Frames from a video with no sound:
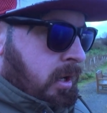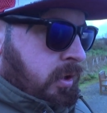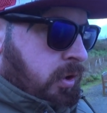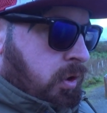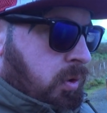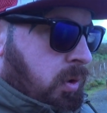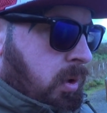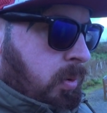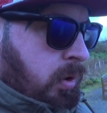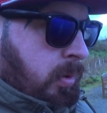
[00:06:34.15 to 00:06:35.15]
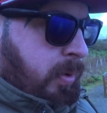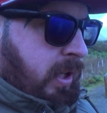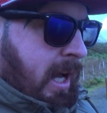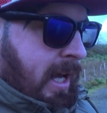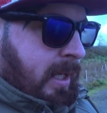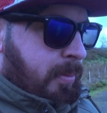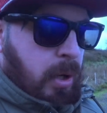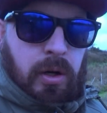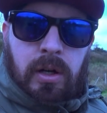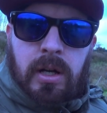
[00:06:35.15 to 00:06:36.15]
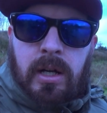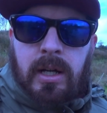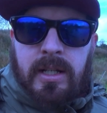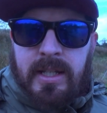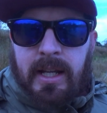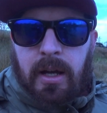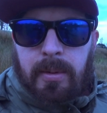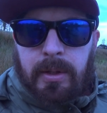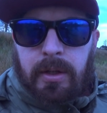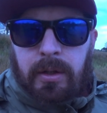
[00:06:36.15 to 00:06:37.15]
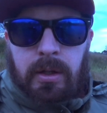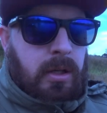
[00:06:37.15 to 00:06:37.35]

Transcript: so we're going to put the eye on the bung and see how we do.